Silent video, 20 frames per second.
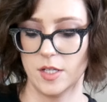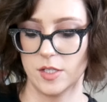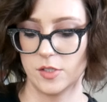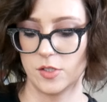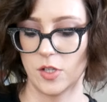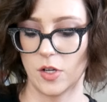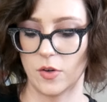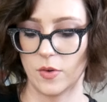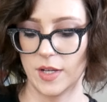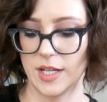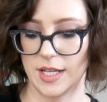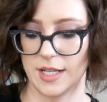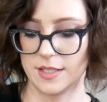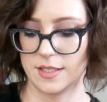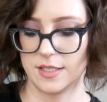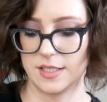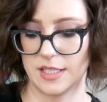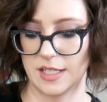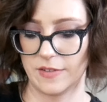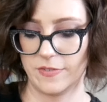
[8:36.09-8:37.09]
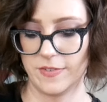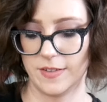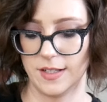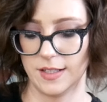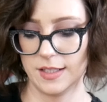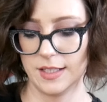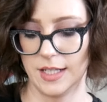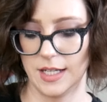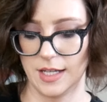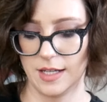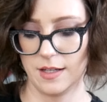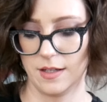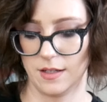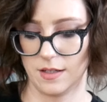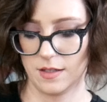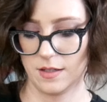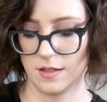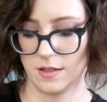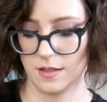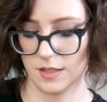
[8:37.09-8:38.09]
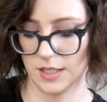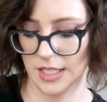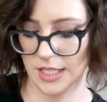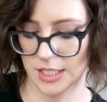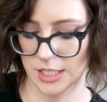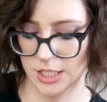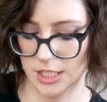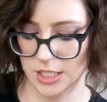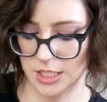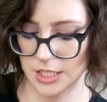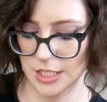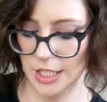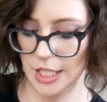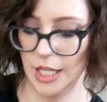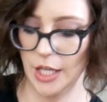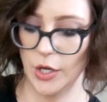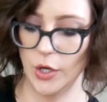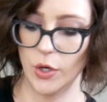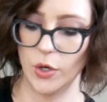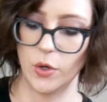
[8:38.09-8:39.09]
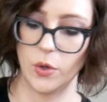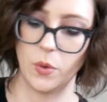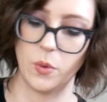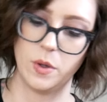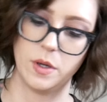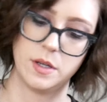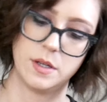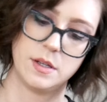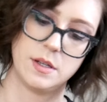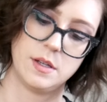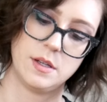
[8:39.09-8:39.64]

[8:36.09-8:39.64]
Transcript: So it's definitely like a slow